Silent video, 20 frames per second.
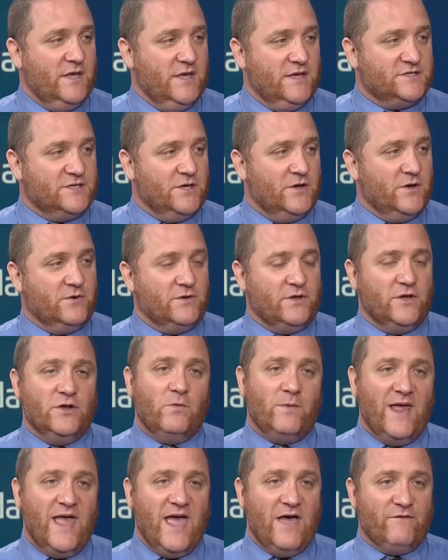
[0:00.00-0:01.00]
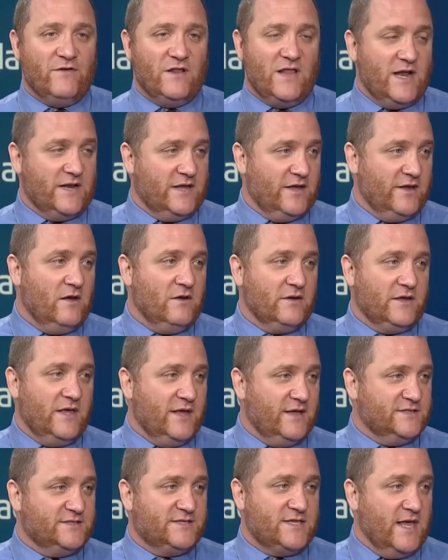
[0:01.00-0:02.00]
So, you know, we have a lot of young
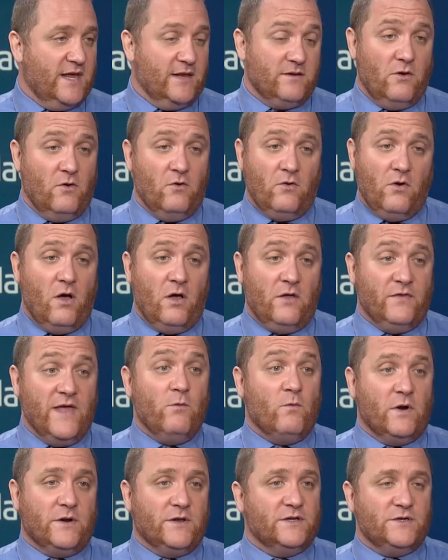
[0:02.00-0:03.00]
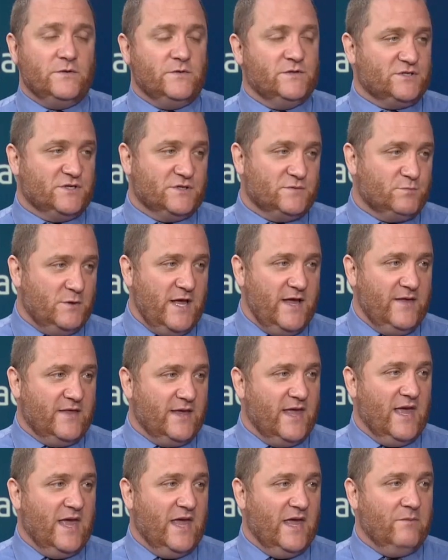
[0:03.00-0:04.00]
kids that all they want to do is just play the
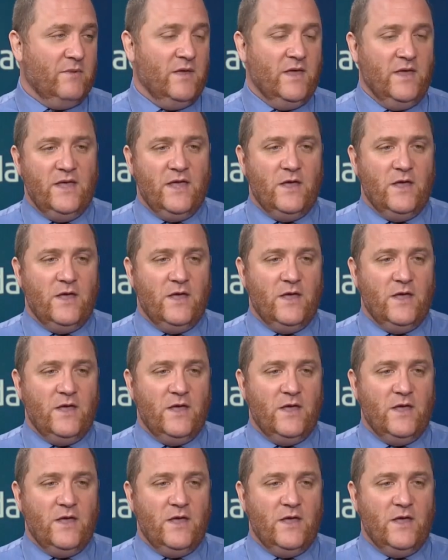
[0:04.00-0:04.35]
game.